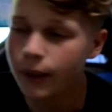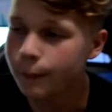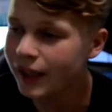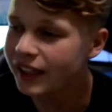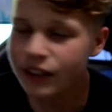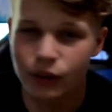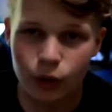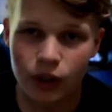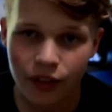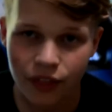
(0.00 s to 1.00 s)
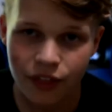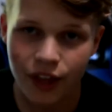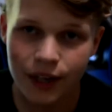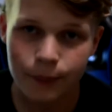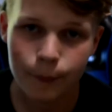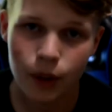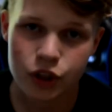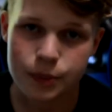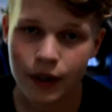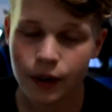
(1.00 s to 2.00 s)
making it look that
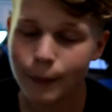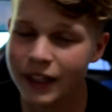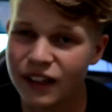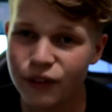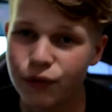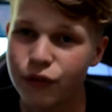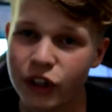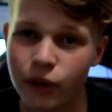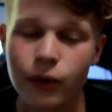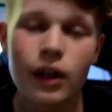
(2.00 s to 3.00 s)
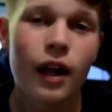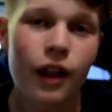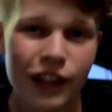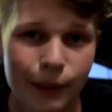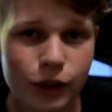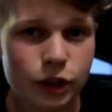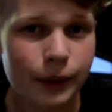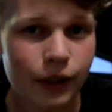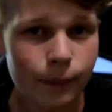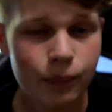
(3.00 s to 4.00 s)
much better, making it feel that much
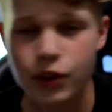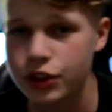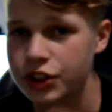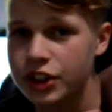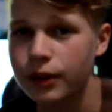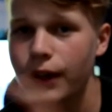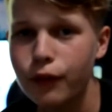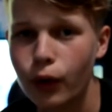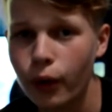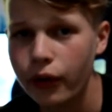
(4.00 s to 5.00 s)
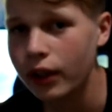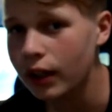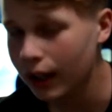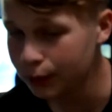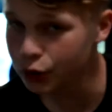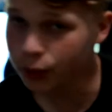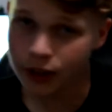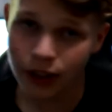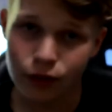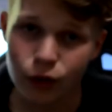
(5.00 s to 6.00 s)
better. So stick around for the whole thing, and I'm sure we're going
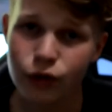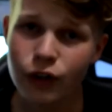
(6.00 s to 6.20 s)
to have a lot of